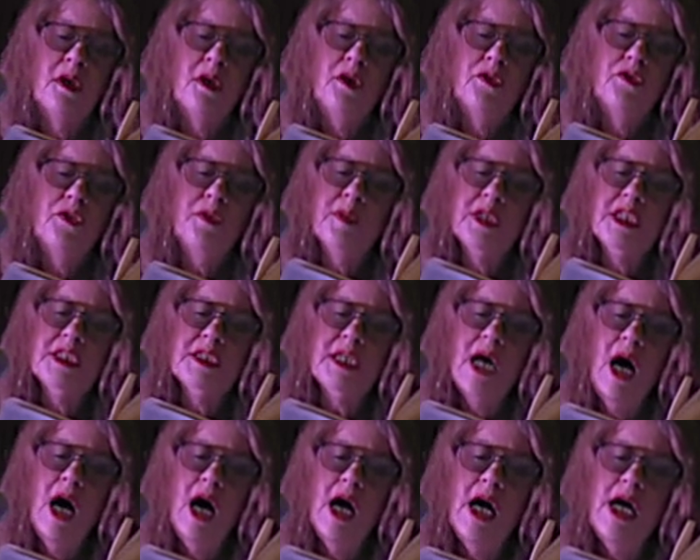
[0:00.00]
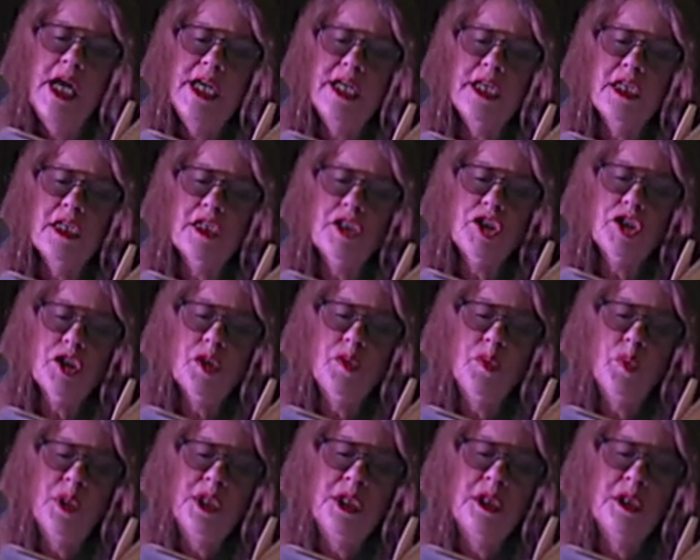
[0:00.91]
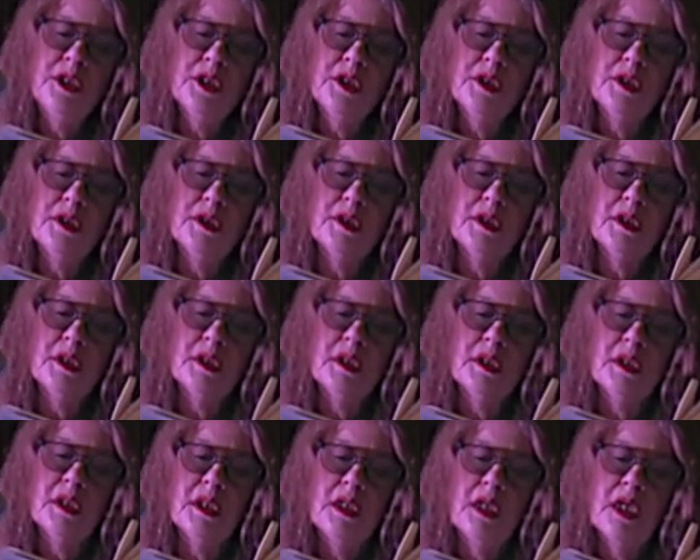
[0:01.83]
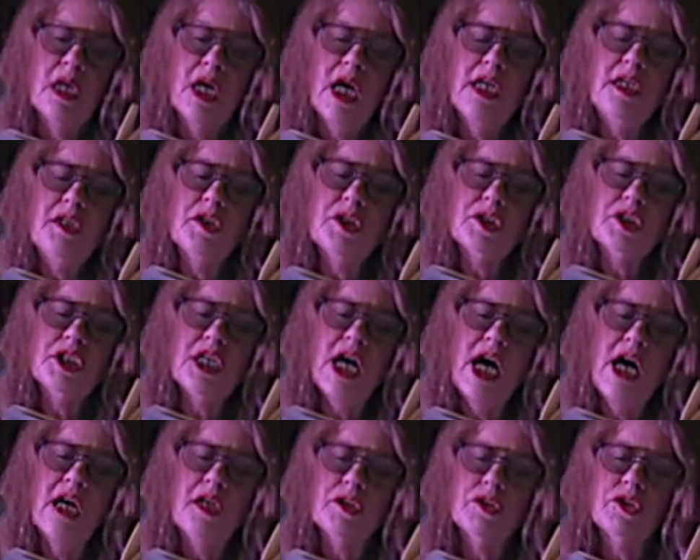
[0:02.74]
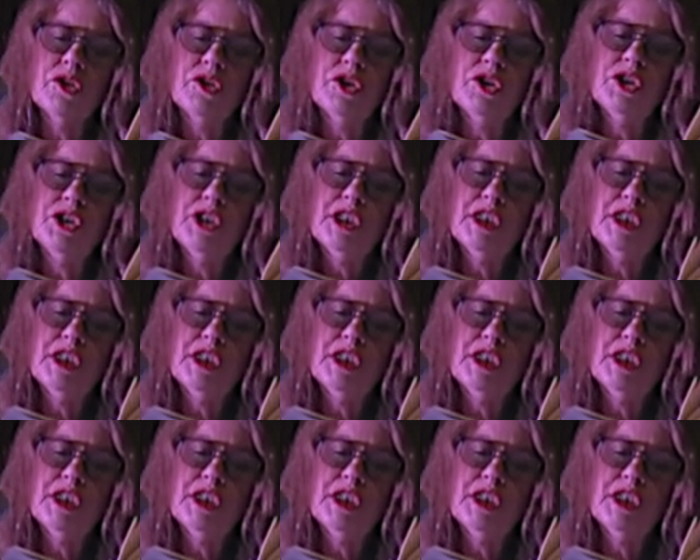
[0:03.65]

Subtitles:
From this high kitchen window, I look down on a